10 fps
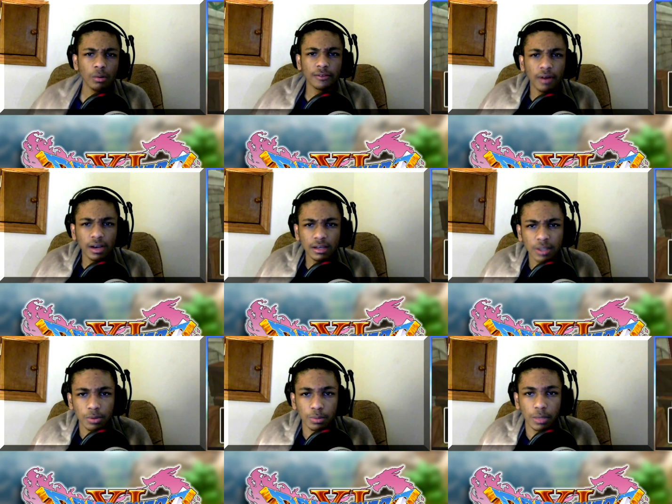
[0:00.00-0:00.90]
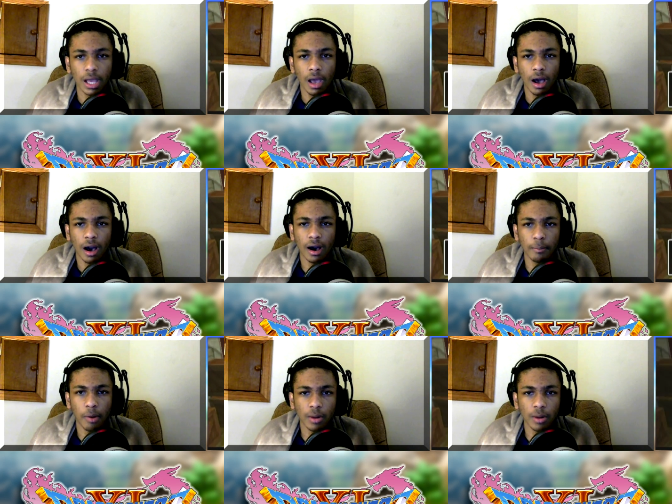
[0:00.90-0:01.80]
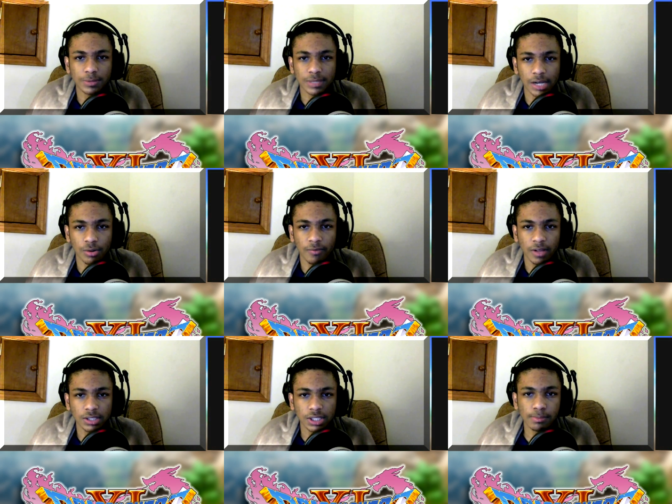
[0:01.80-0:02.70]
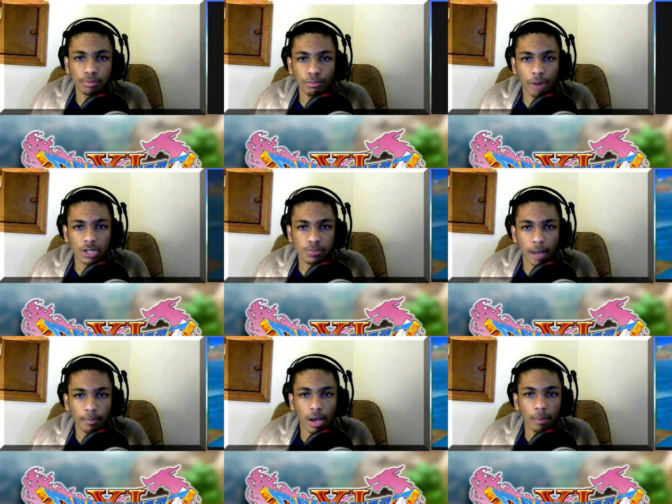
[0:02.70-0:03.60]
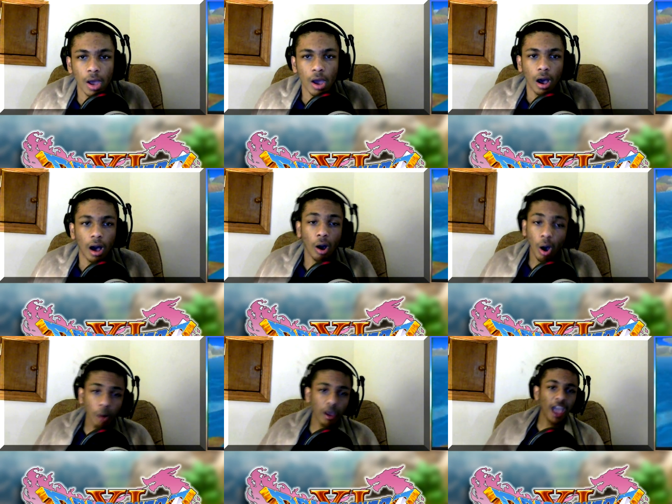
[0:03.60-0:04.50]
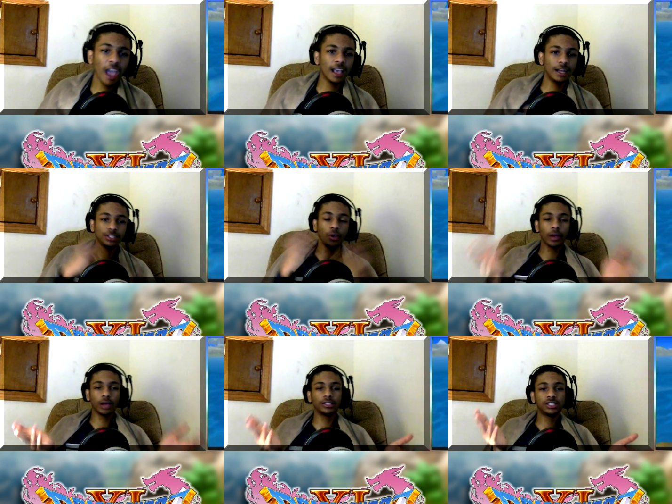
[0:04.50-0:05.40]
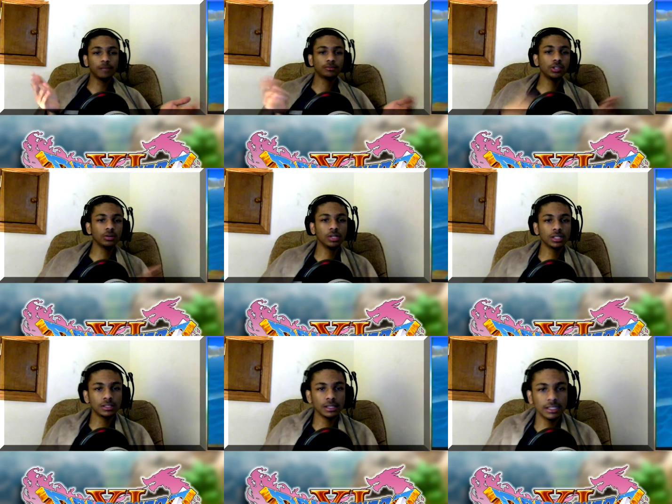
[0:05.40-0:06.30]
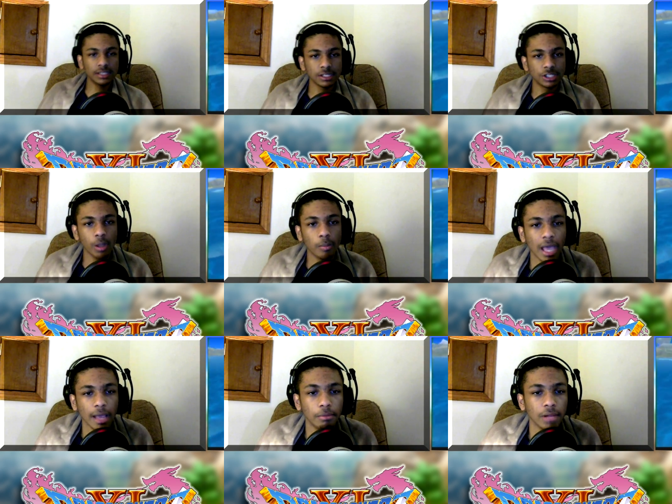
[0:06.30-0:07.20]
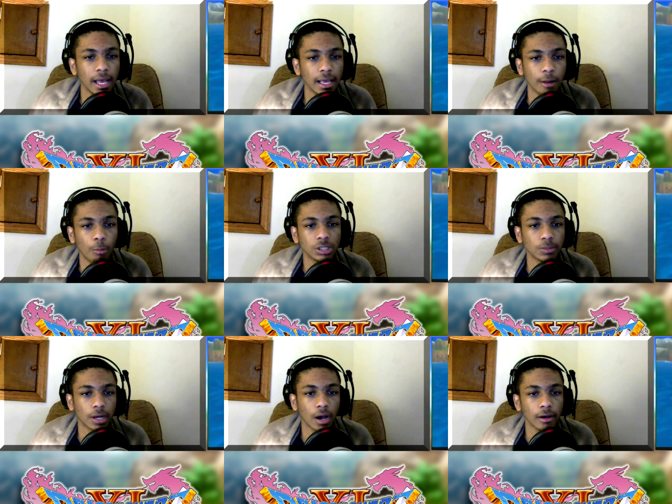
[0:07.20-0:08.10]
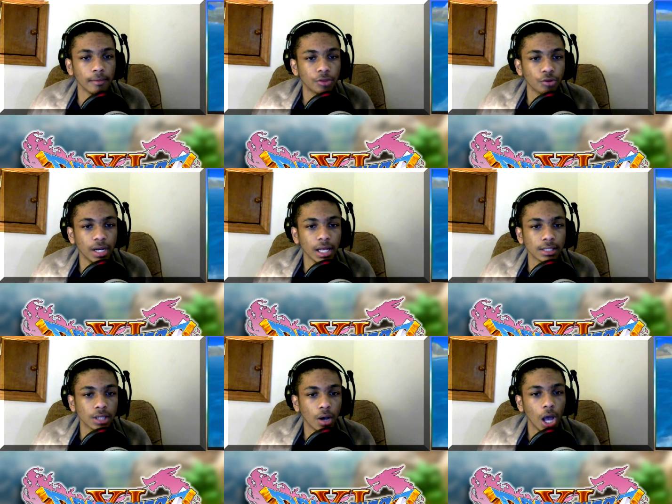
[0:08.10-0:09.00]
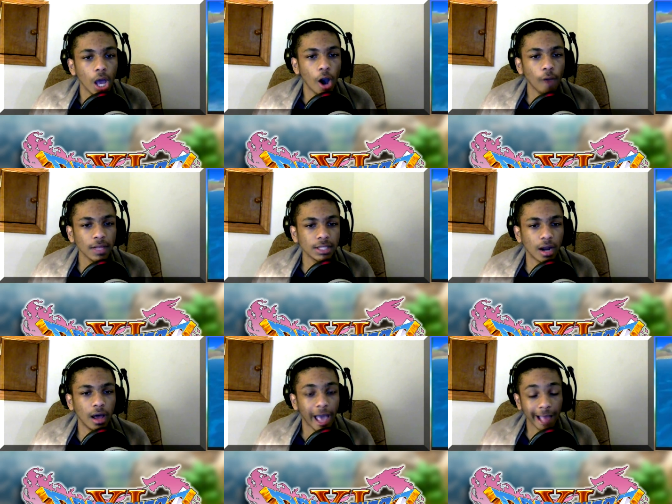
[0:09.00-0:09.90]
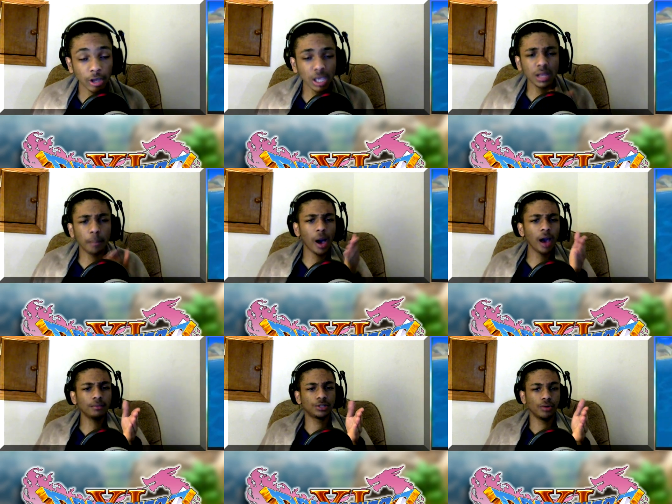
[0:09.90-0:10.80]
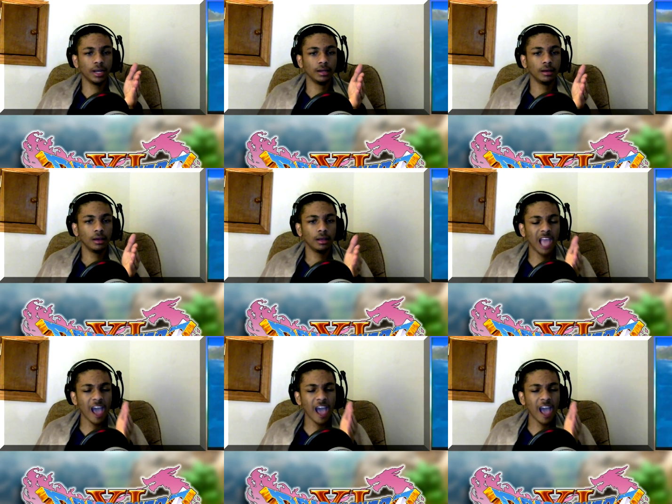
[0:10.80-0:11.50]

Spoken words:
Hello, what the fuck is up with me? Party walks beside you in villages, blue markers pop up. Hey, and he's going on the ship too. This is the ship gameplay in whatchamacallit, 3D. So hopefully he's gonna, and look at the bottom screen.